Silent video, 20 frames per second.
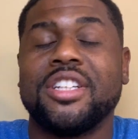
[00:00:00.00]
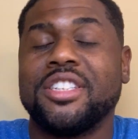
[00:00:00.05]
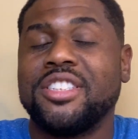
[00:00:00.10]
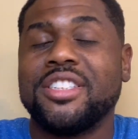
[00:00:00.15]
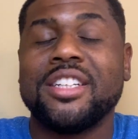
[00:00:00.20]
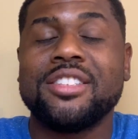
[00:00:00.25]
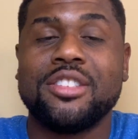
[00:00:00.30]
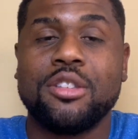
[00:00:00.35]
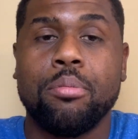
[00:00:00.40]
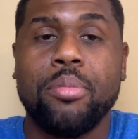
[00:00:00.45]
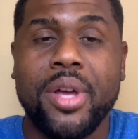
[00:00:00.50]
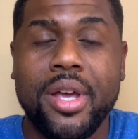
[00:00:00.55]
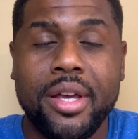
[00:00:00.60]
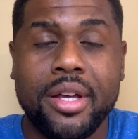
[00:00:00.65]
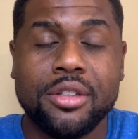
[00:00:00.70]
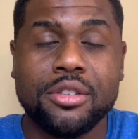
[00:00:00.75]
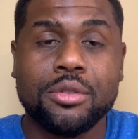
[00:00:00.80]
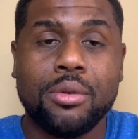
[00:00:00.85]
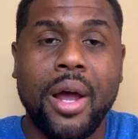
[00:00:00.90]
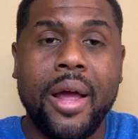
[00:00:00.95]
It just
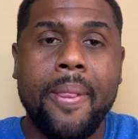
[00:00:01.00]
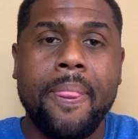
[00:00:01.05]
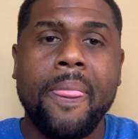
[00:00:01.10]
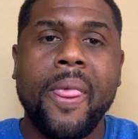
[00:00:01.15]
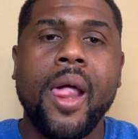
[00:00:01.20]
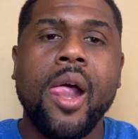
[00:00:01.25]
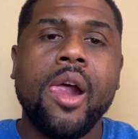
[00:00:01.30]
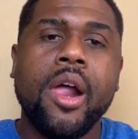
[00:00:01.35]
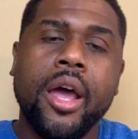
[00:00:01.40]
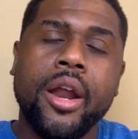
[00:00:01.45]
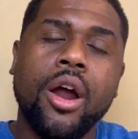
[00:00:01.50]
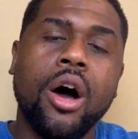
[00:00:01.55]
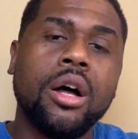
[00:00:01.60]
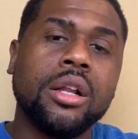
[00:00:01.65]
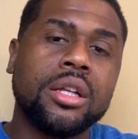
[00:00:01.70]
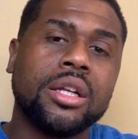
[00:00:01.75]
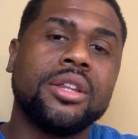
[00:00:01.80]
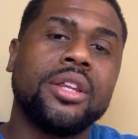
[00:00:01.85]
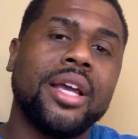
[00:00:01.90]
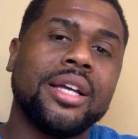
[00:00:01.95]
depends, right? And
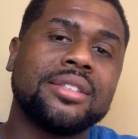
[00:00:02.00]
all of the